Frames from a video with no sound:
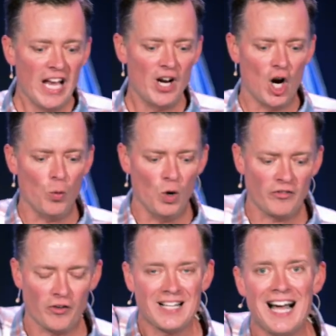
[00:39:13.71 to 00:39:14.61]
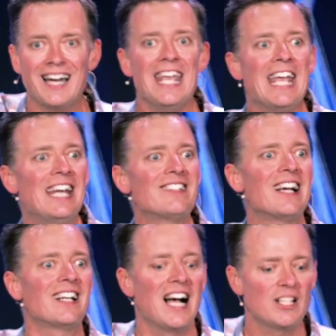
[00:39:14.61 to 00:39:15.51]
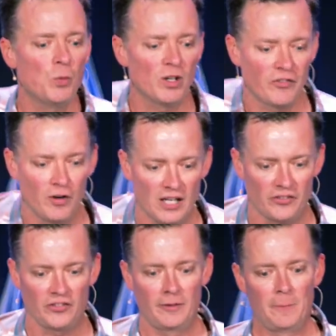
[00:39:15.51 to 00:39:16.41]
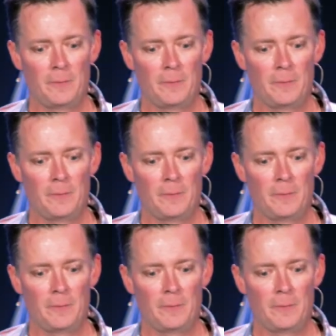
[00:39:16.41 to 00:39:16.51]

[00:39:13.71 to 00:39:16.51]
and our work for God. It is on God's work for us.